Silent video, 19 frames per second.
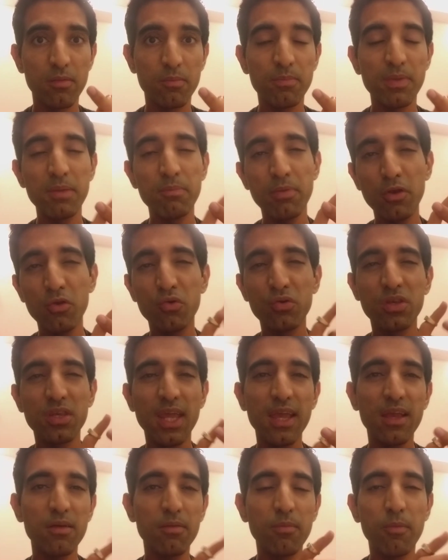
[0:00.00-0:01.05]
People who
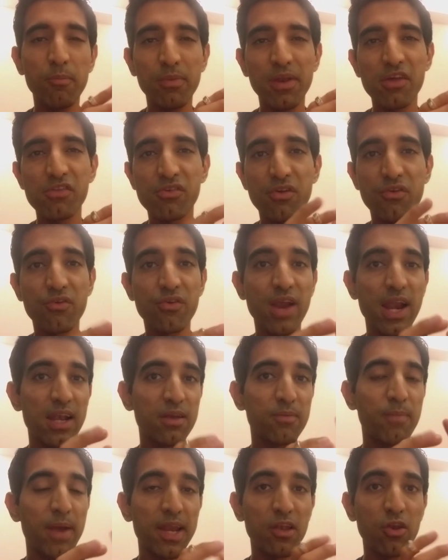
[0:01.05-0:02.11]
take a place on
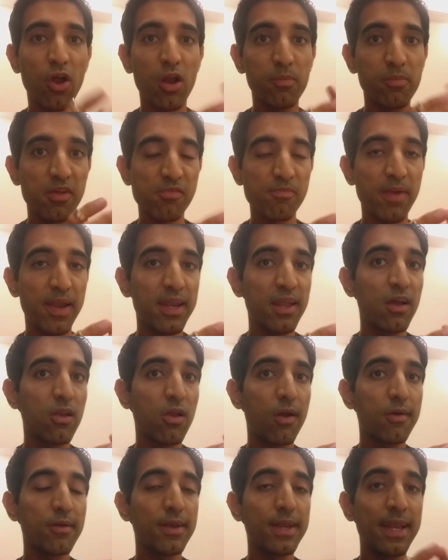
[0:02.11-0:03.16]
rent might not be spending a
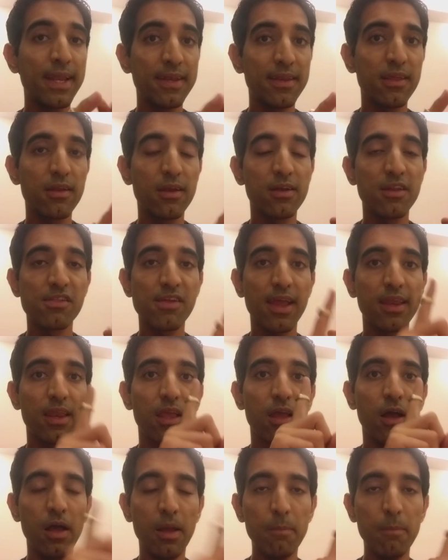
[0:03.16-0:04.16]
lot on interior designing,